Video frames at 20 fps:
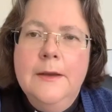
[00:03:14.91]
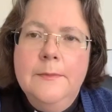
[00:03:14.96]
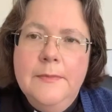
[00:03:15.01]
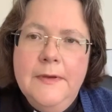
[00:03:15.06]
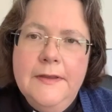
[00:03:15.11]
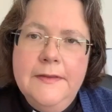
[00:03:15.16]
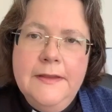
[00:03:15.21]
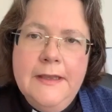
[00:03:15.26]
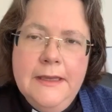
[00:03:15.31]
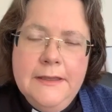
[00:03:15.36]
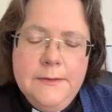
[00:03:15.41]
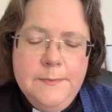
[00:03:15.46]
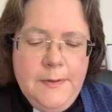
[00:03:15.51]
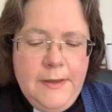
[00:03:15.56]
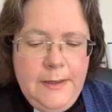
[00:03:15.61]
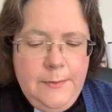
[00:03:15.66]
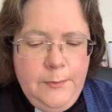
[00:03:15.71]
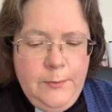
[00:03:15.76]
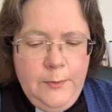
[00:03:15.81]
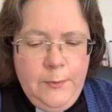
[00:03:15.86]
but the other
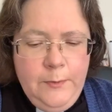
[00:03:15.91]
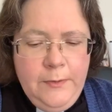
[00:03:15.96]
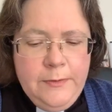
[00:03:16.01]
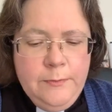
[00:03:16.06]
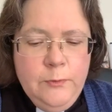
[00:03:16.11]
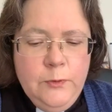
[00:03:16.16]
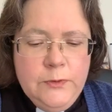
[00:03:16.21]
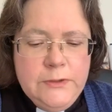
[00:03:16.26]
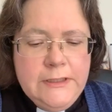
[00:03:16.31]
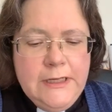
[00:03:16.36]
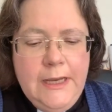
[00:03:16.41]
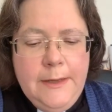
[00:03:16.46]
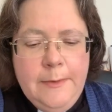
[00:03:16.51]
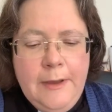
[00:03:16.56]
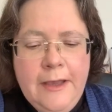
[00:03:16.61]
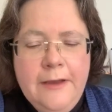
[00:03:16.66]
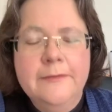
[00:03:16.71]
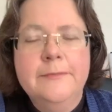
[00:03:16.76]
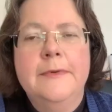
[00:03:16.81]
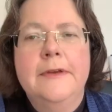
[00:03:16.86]
people with more time
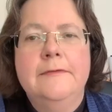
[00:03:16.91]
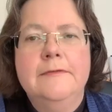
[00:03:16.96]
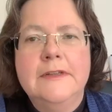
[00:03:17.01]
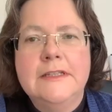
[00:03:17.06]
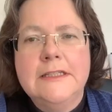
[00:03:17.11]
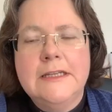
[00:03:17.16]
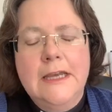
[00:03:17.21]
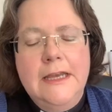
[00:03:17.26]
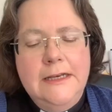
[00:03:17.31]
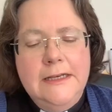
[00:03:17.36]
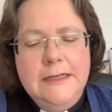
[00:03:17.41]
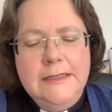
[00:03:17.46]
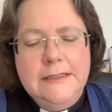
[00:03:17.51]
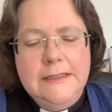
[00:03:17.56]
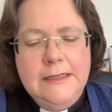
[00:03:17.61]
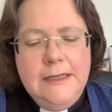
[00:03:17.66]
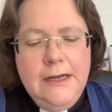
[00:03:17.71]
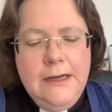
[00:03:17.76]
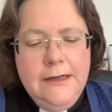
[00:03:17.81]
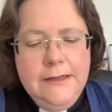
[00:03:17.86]
have been returning
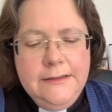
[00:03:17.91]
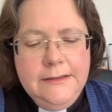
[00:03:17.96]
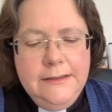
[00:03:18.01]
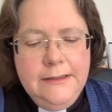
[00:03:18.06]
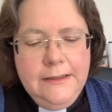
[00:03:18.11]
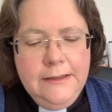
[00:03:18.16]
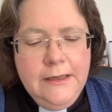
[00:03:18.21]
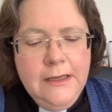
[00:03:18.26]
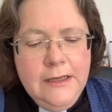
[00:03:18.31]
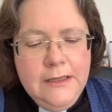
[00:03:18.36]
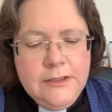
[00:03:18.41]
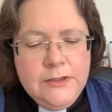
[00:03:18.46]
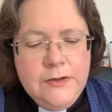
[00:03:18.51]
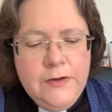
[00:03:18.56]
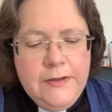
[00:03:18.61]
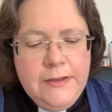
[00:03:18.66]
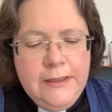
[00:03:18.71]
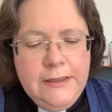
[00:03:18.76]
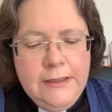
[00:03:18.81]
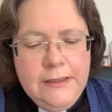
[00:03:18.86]
to gardening
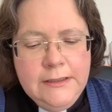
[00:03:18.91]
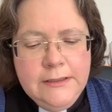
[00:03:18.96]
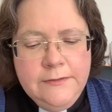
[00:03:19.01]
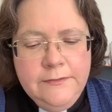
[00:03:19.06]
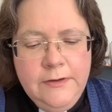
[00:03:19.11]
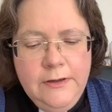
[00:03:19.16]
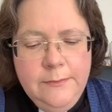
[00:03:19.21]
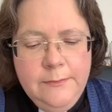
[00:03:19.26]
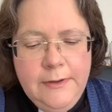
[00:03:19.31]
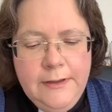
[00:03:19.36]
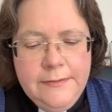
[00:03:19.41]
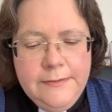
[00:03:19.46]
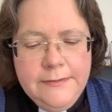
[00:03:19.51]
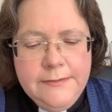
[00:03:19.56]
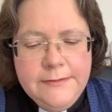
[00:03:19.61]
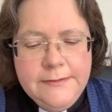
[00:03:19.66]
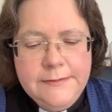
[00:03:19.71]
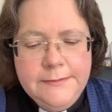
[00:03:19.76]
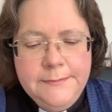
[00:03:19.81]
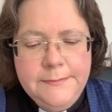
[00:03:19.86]
during the last few
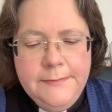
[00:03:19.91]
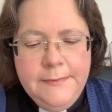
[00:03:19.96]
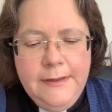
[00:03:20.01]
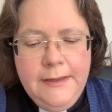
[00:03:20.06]
months.